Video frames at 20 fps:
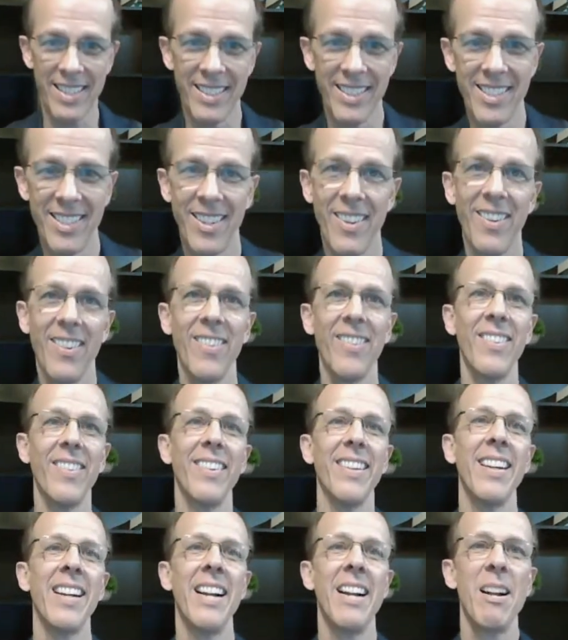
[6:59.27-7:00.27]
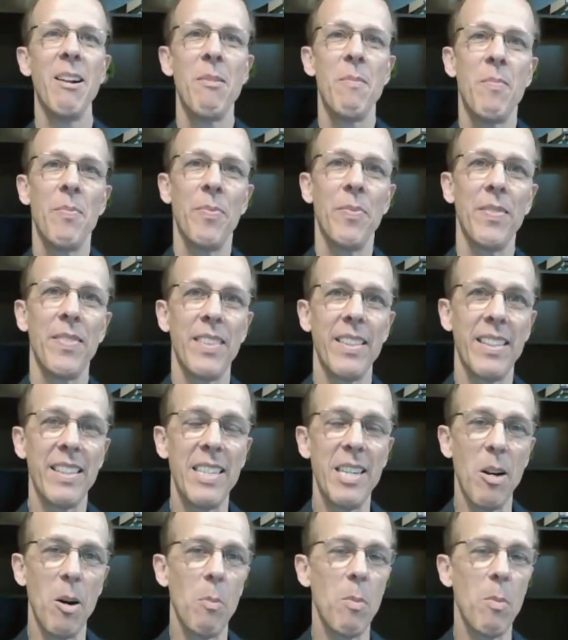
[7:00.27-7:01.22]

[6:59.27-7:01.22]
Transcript: So, you know,